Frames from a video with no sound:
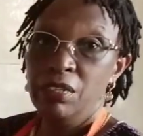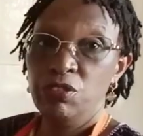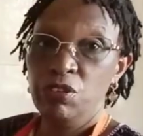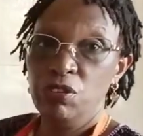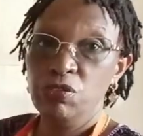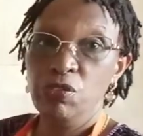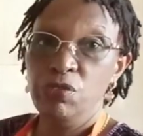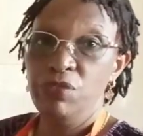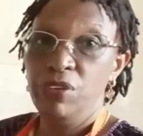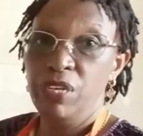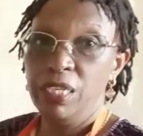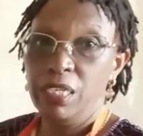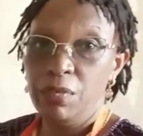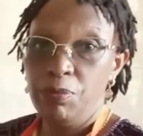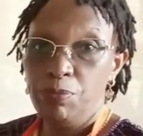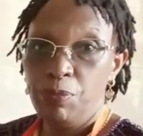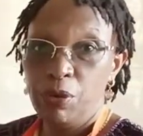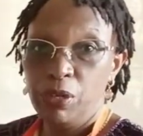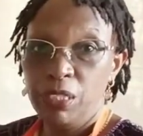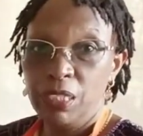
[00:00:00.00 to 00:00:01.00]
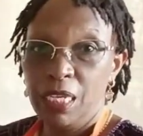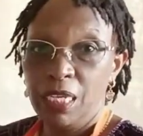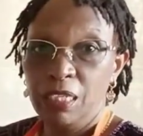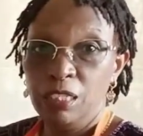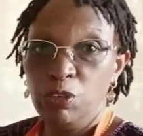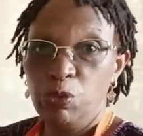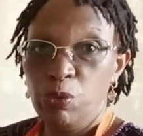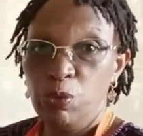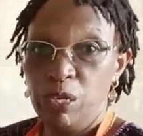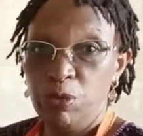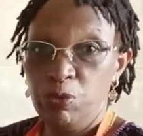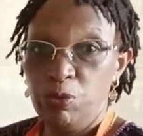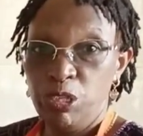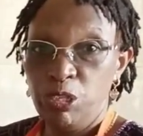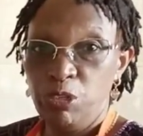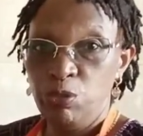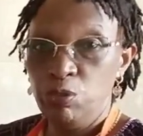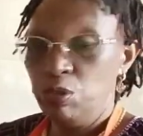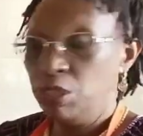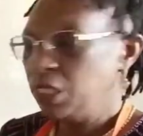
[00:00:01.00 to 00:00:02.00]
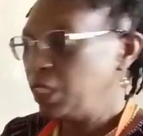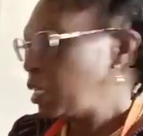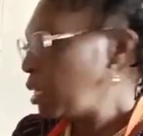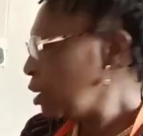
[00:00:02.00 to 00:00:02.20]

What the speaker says: also very important when we use.